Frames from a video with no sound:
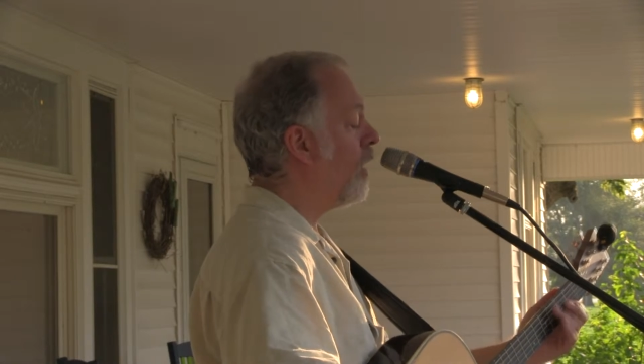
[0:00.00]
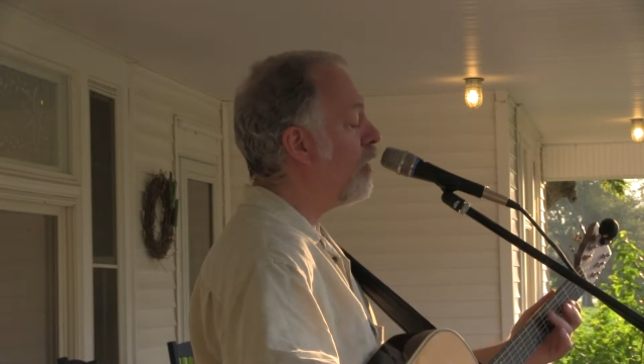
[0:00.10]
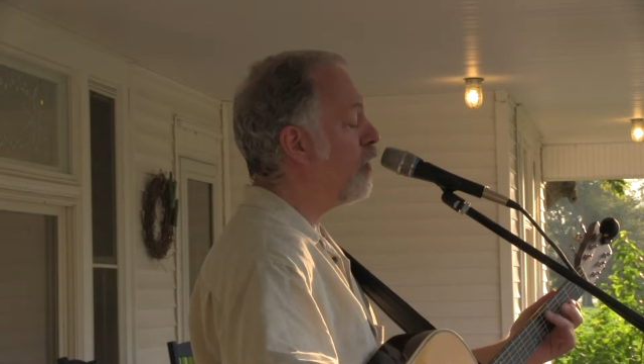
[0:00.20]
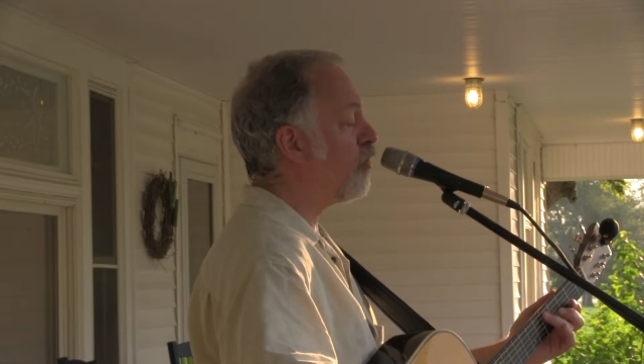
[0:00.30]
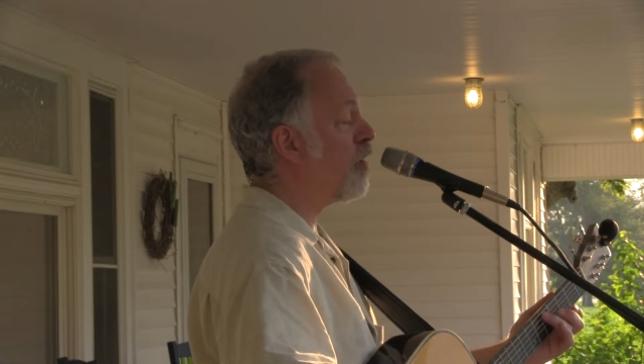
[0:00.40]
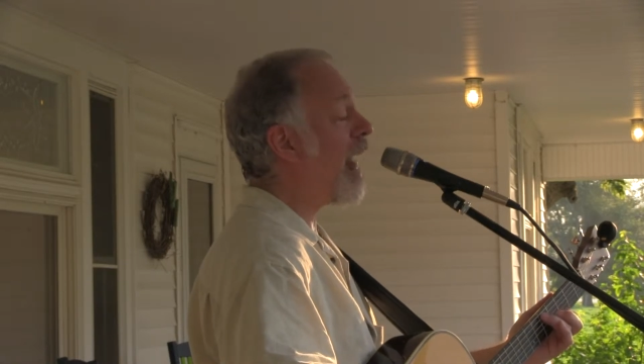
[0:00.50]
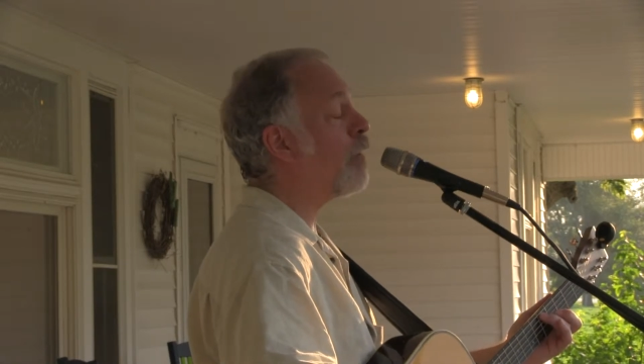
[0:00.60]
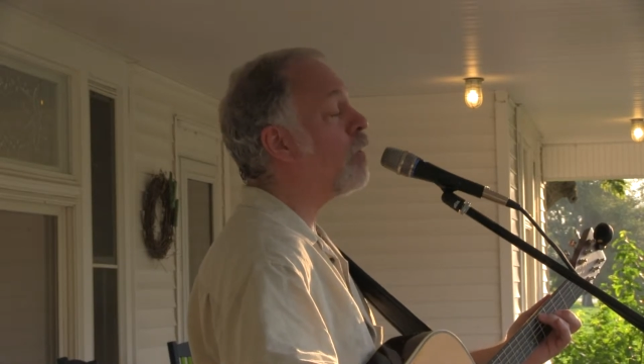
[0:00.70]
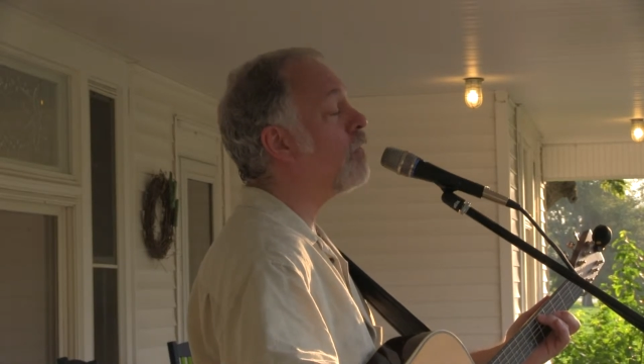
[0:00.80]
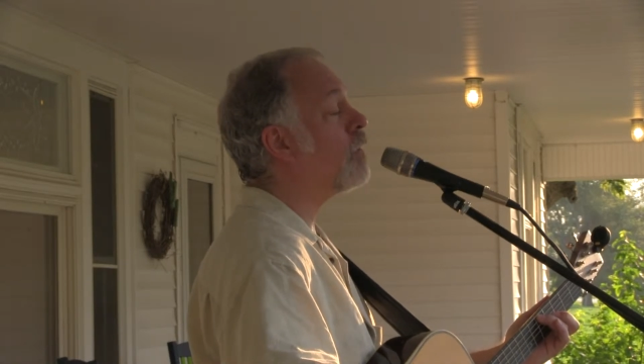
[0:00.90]
in the
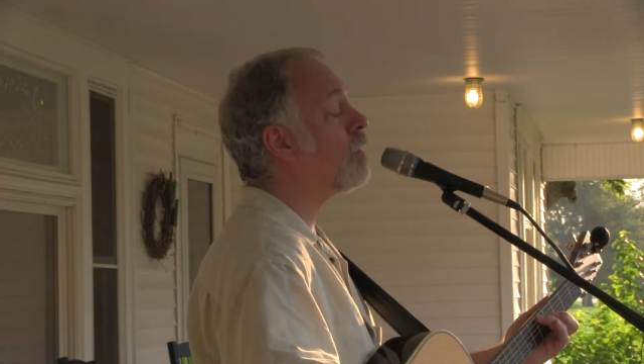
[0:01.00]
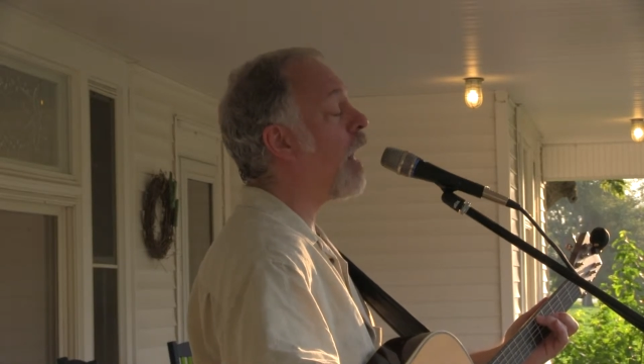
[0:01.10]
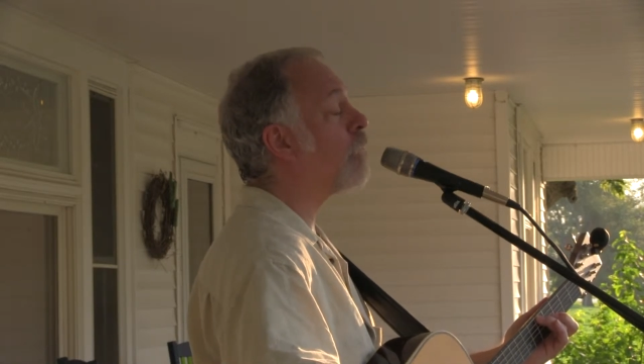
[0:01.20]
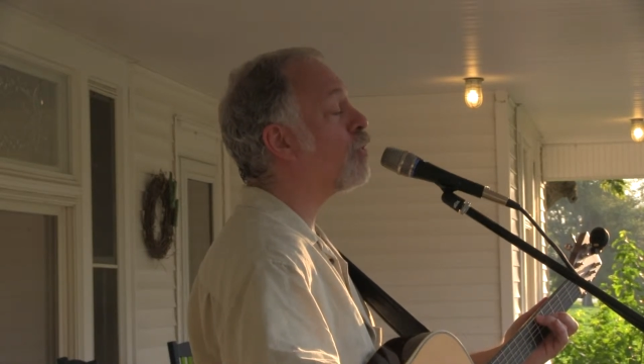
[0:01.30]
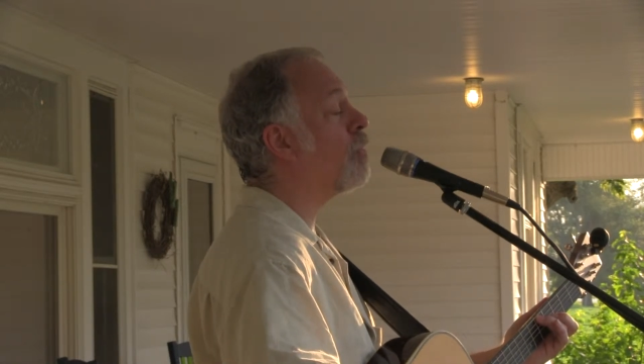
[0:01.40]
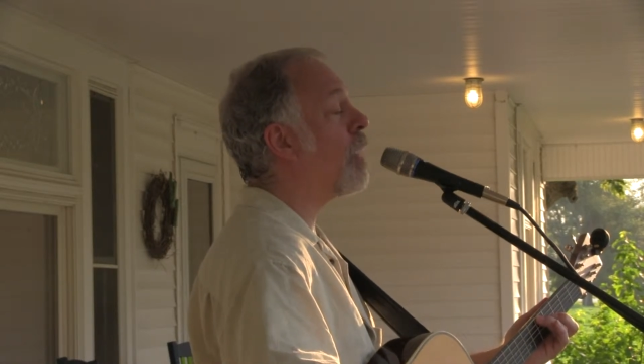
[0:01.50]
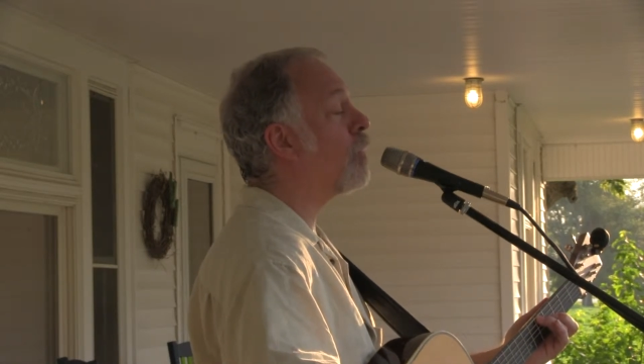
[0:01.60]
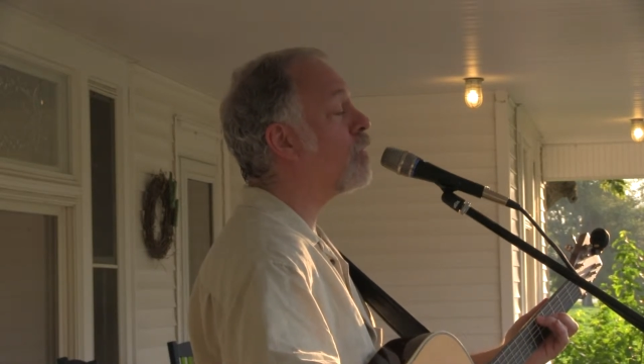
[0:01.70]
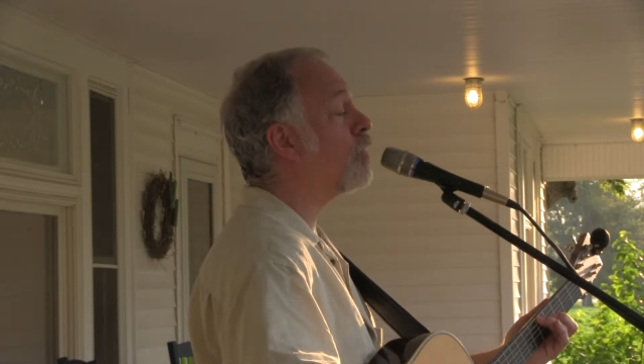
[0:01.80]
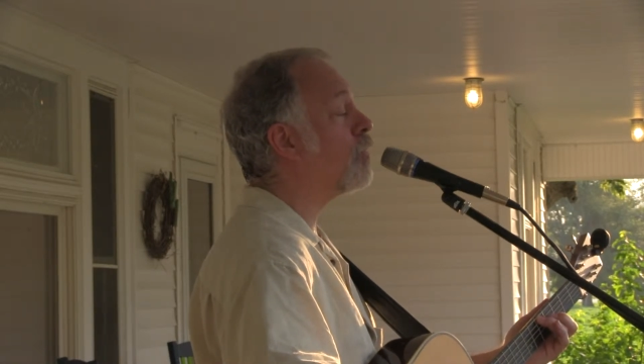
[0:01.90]
shadow of the Tatra
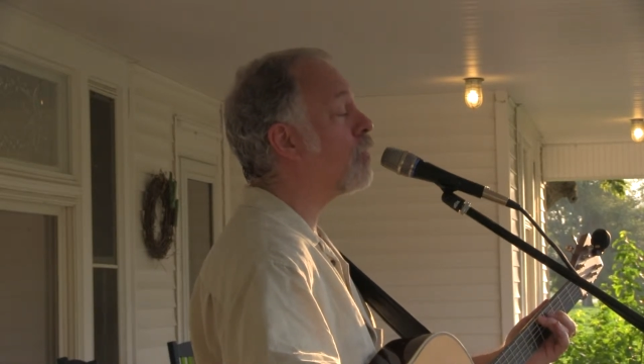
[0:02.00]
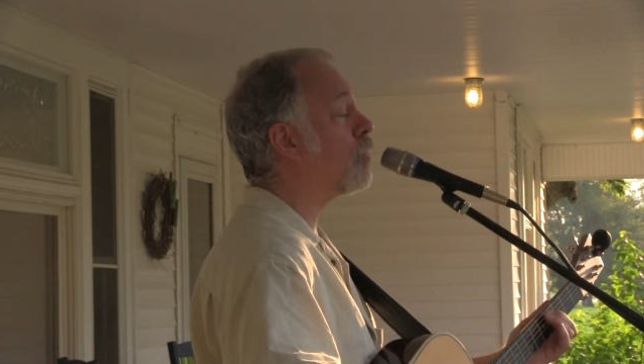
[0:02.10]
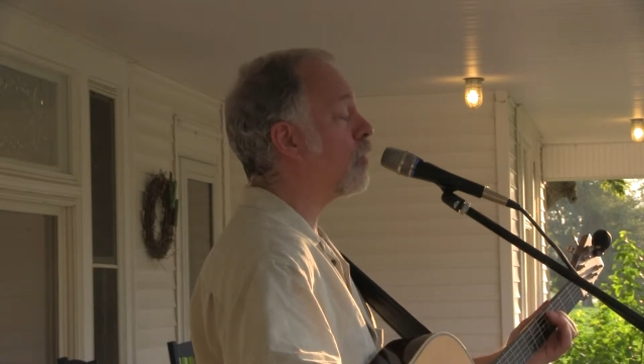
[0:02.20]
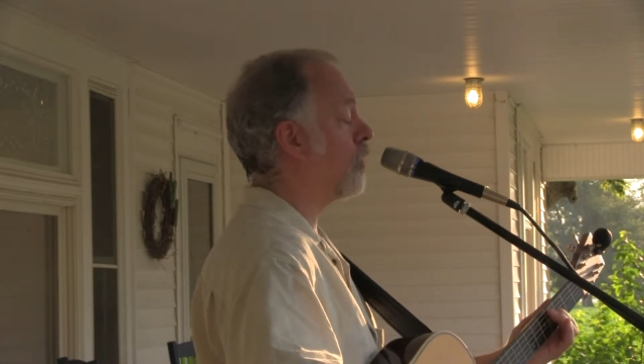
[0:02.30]
Mountains,